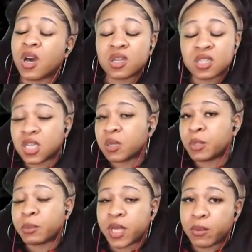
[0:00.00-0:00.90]
Y'all still
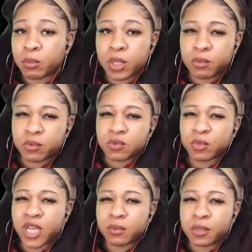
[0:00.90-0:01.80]
be playing with people,
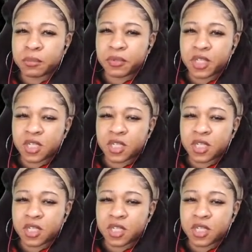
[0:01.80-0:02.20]
black people in